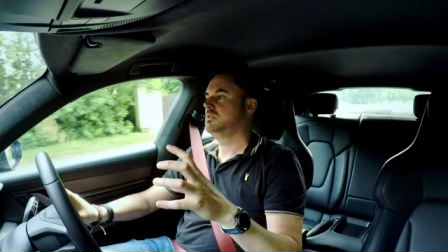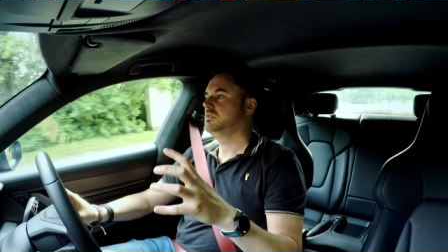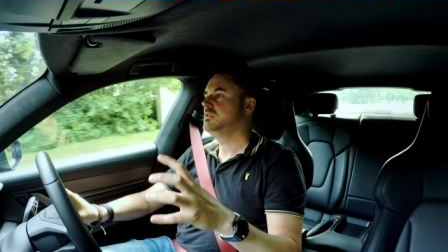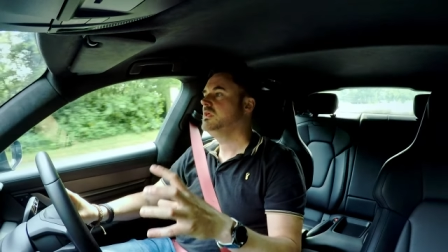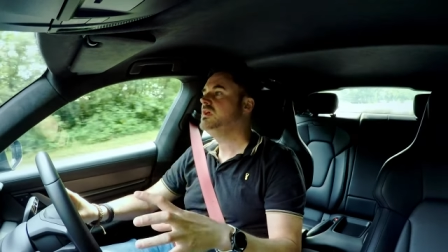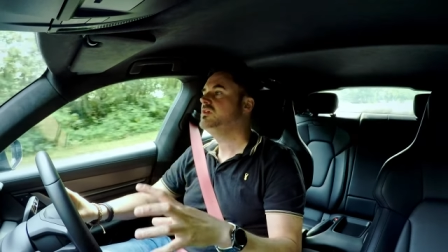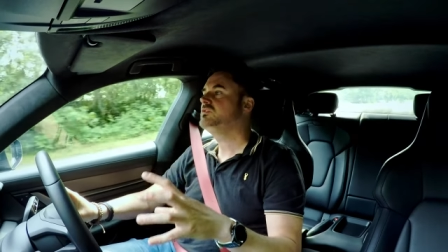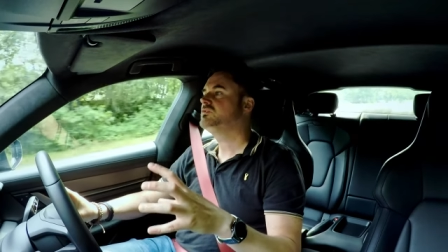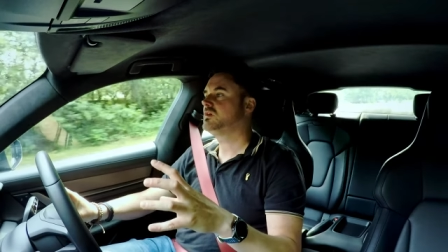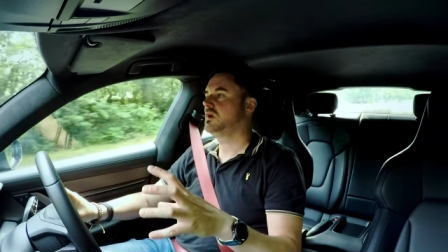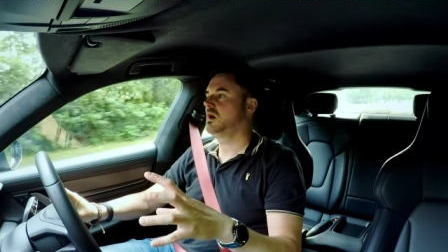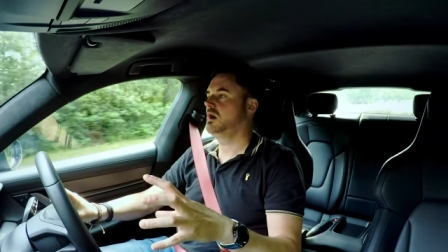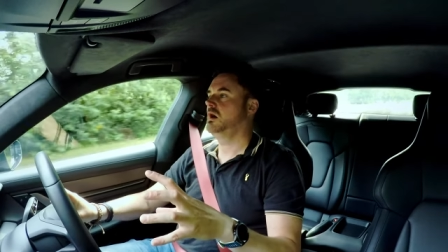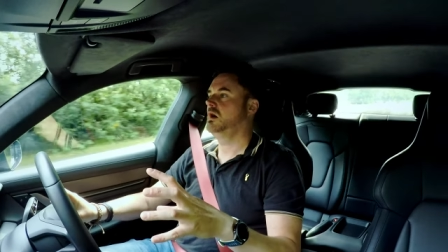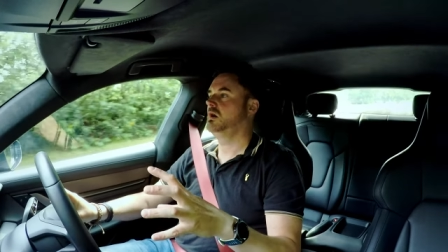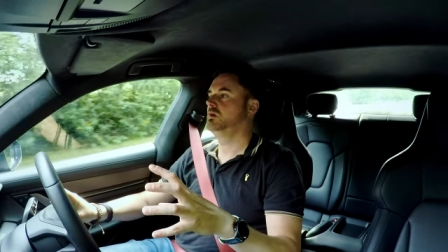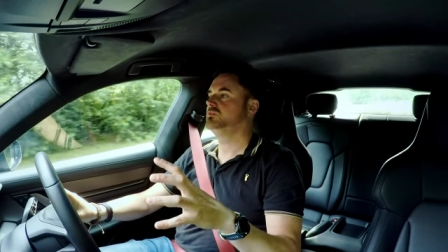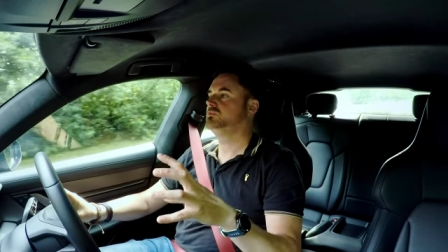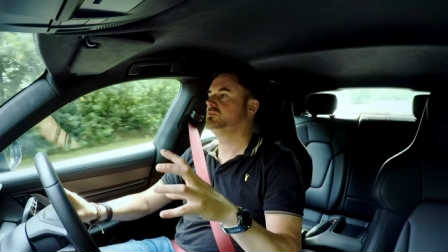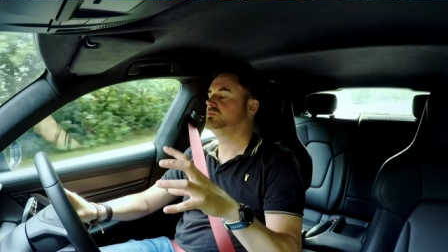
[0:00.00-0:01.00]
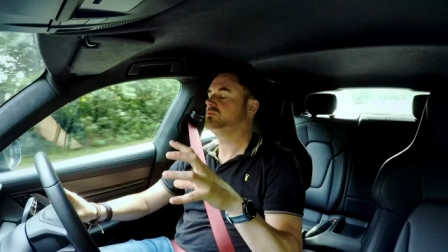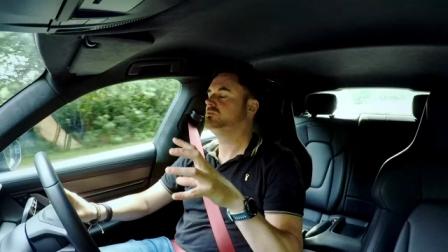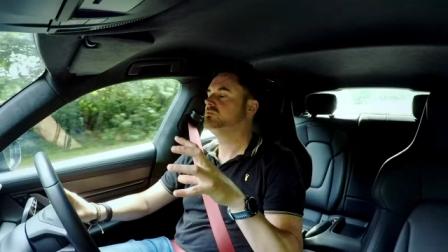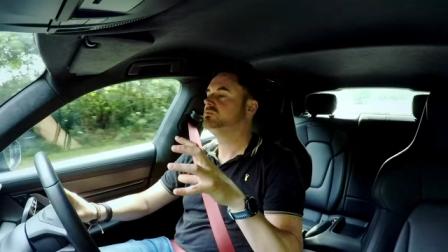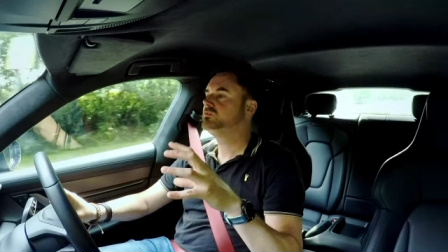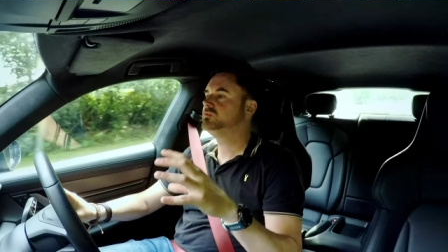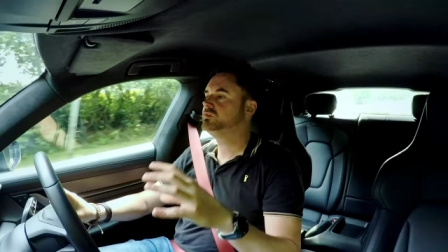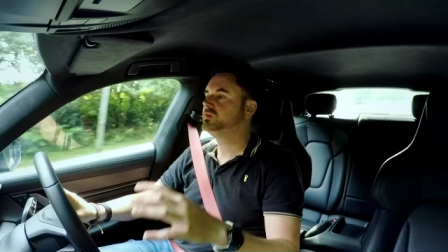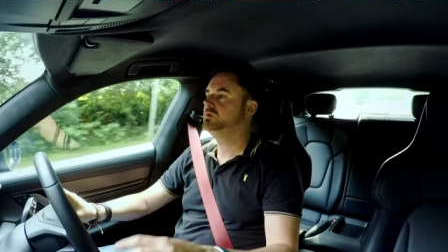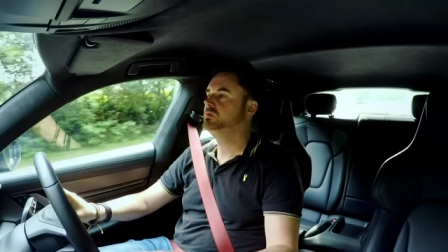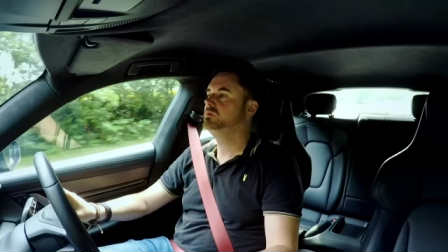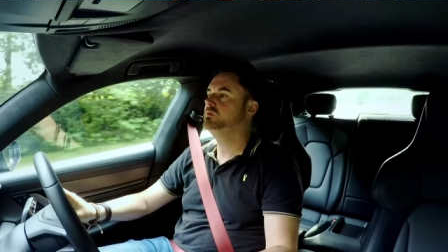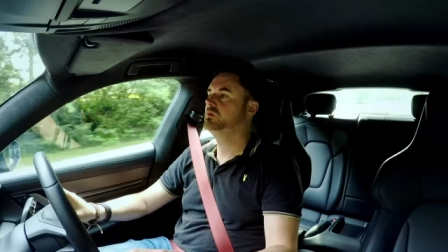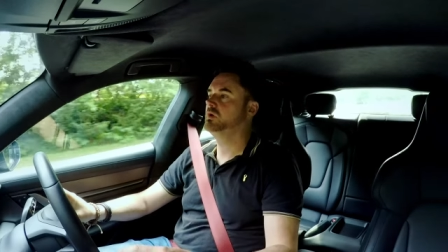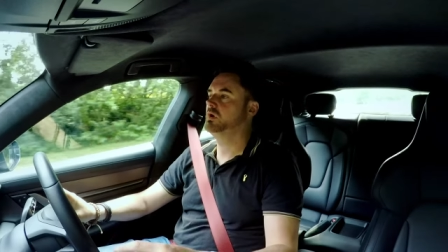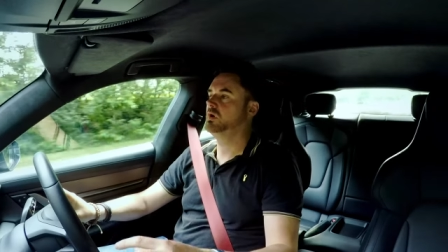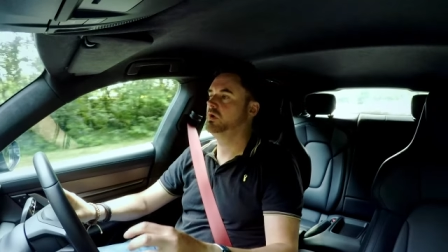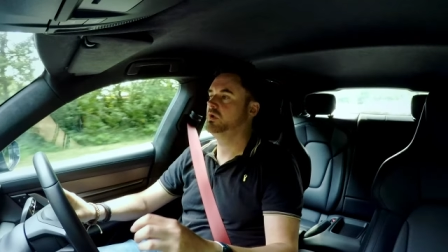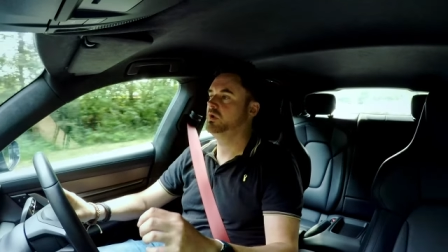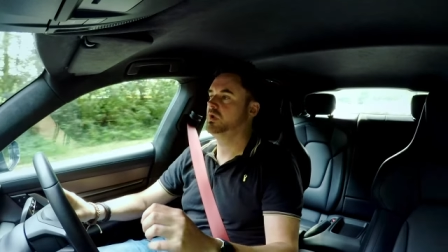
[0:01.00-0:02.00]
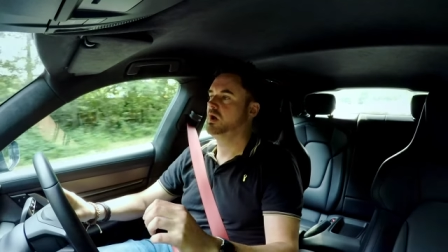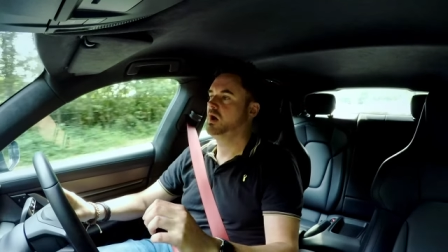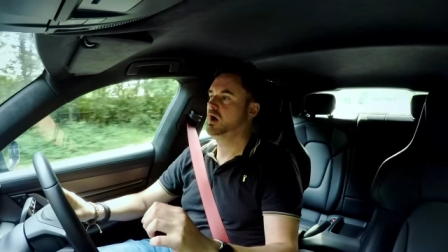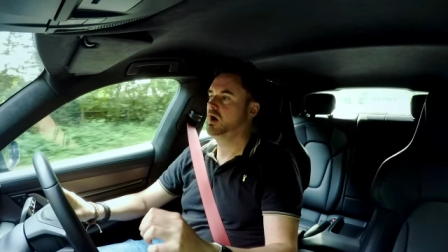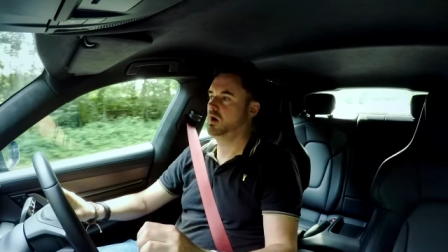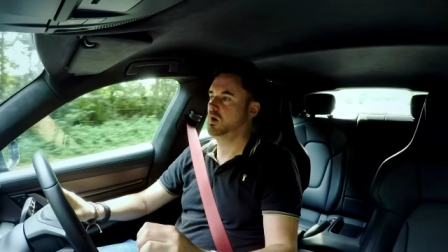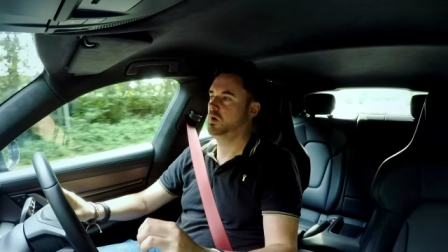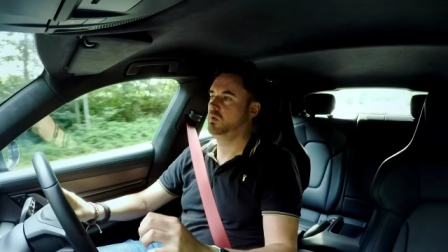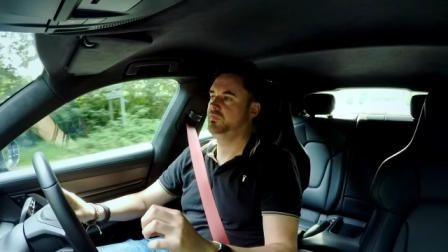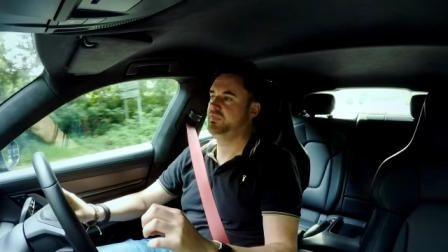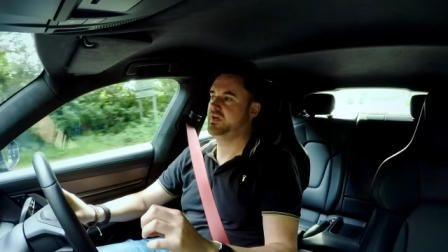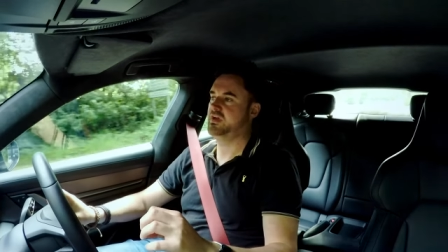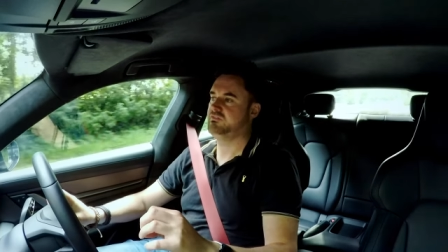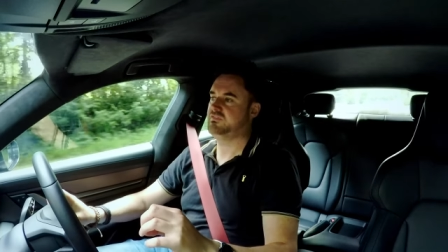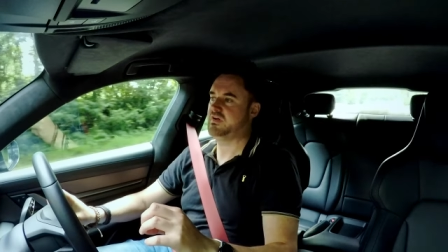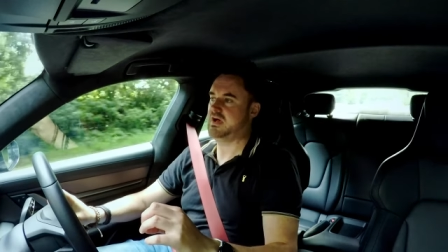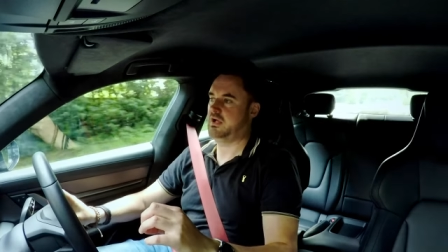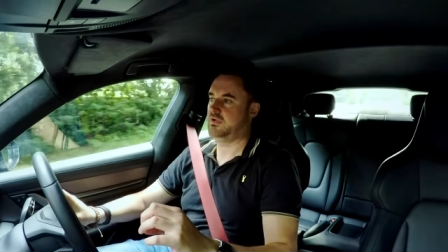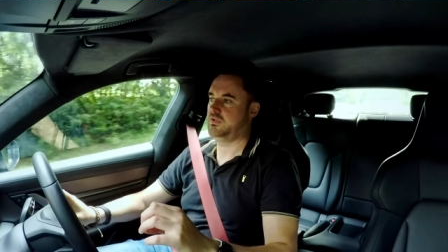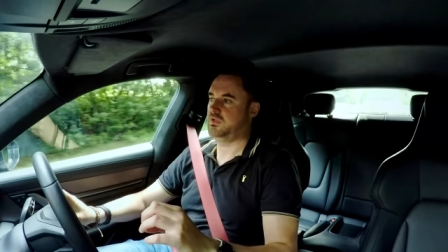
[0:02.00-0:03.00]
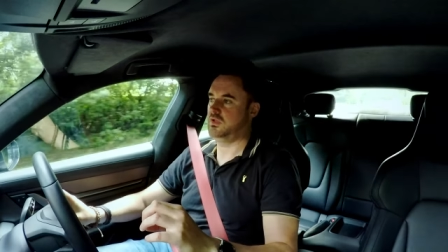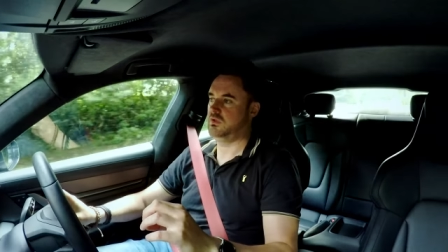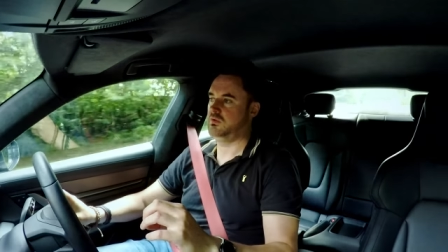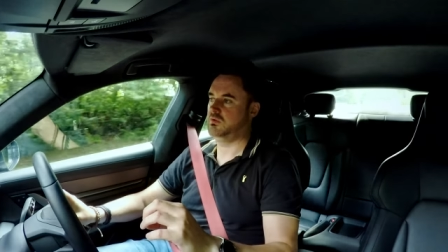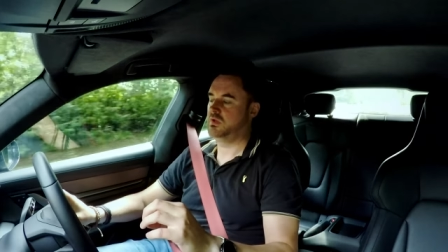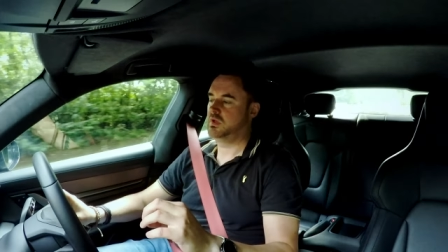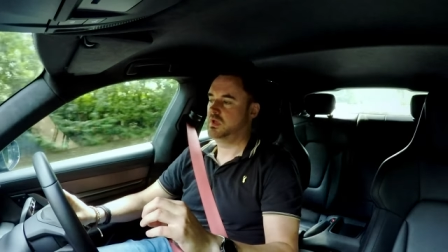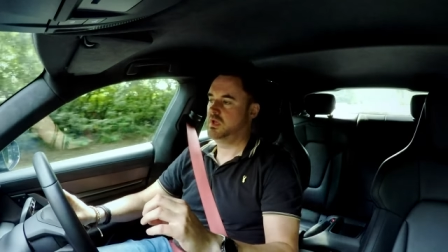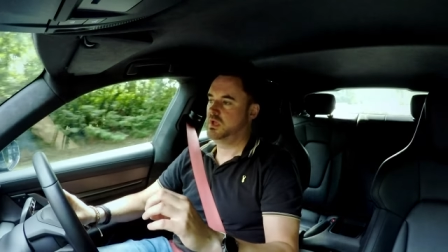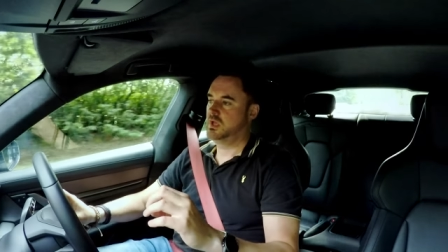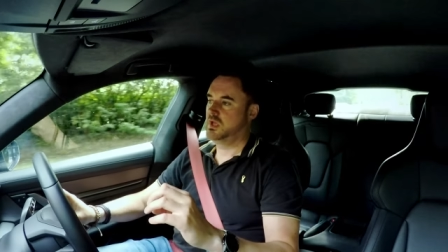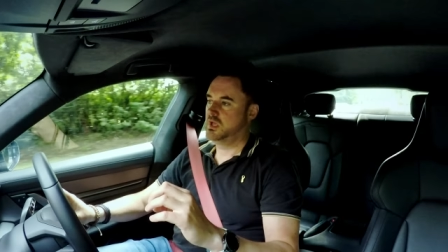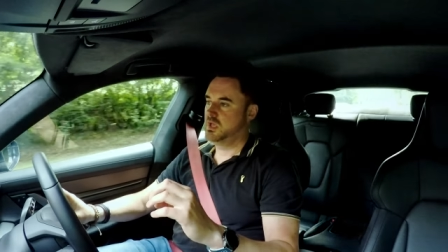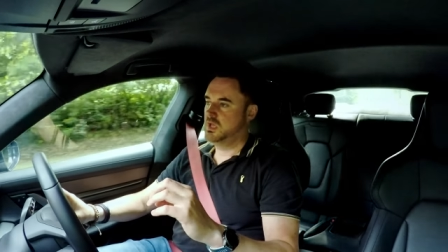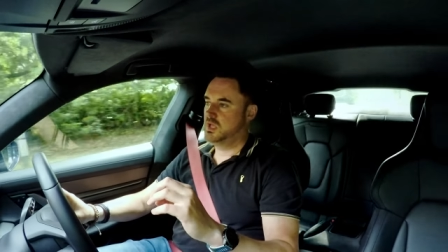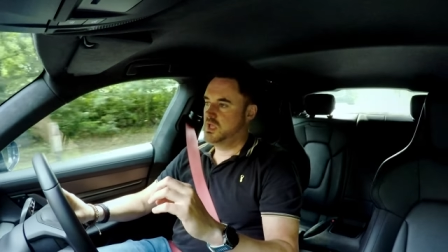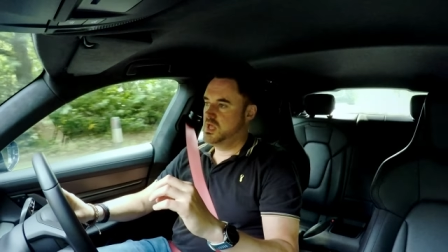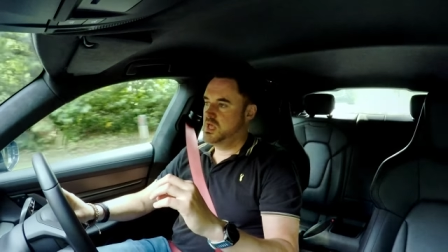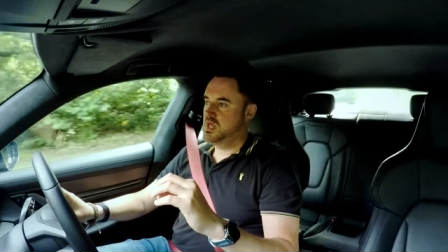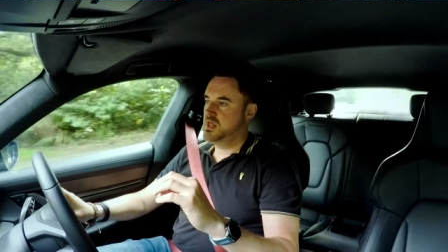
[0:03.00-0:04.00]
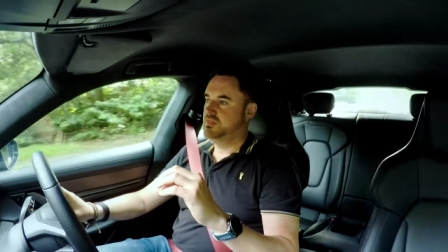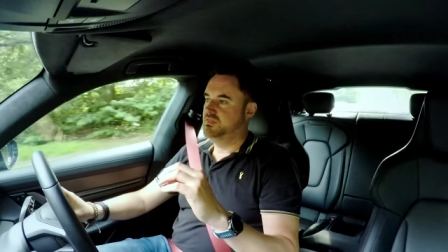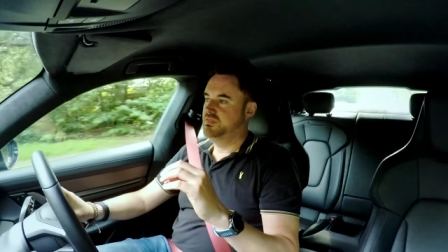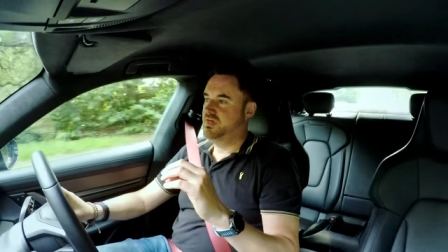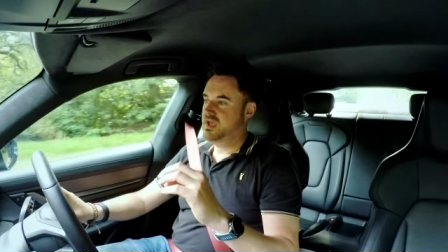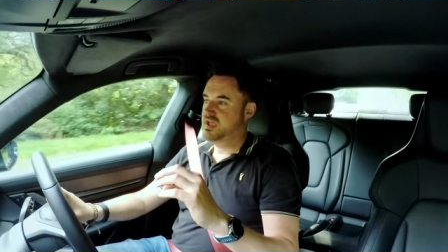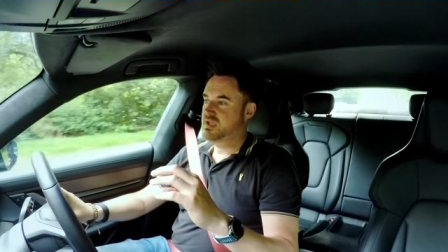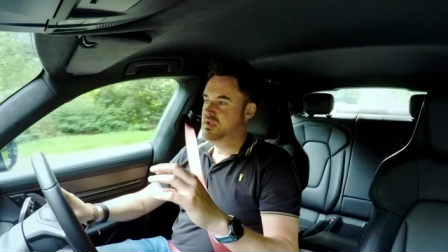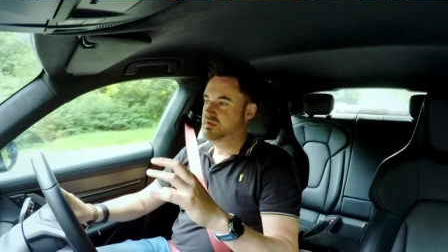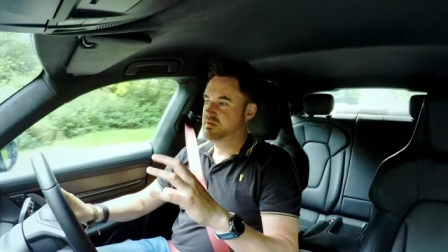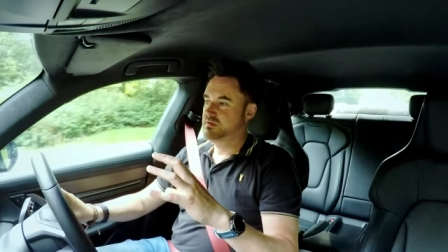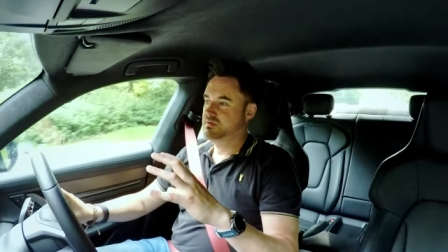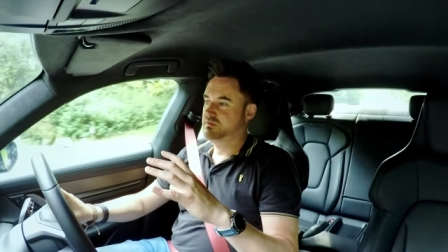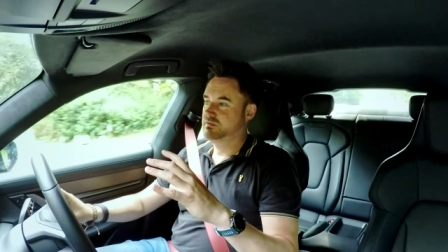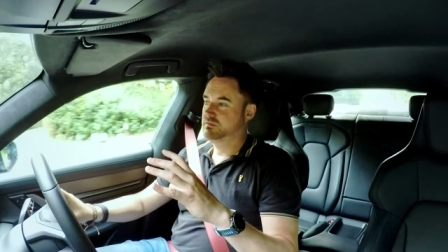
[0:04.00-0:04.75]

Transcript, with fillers: These cars do not hold their value. They